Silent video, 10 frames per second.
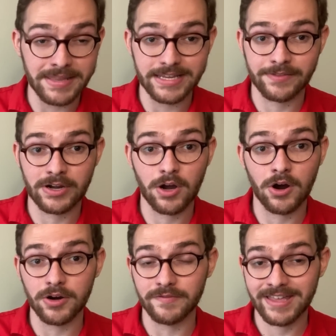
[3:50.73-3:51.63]
meaning that
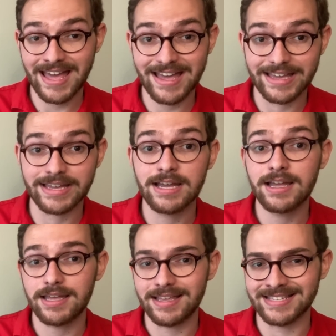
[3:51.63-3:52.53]
r of k
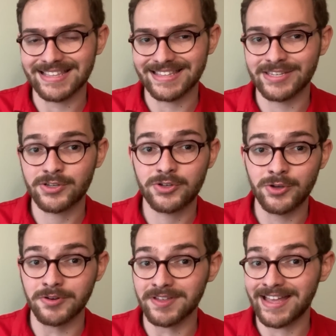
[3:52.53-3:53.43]
is at least
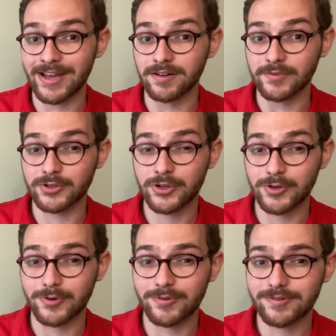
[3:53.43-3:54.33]
2 to the k over
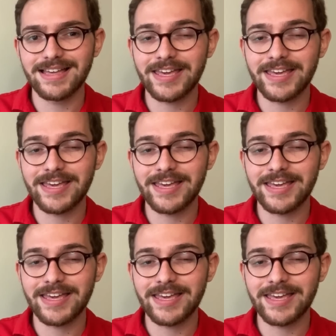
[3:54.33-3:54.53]
2.